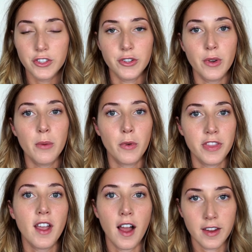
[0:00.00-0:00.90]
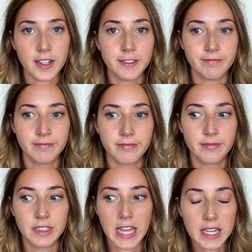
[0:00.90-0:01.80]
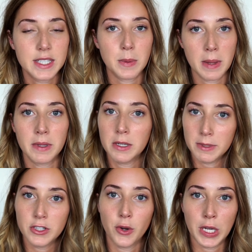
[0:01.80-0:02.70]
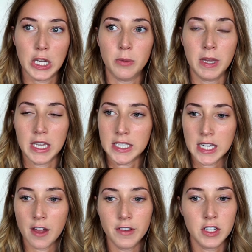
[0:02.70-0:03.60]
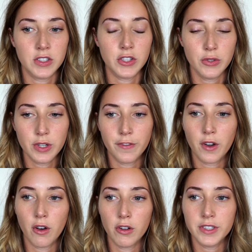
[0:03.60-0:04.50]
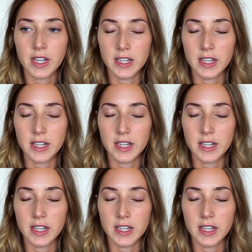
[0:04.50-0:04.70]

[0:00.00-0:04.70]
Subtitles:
Do them with the iron. That's the way I'm gonna be showing you, because the oven is too difficult.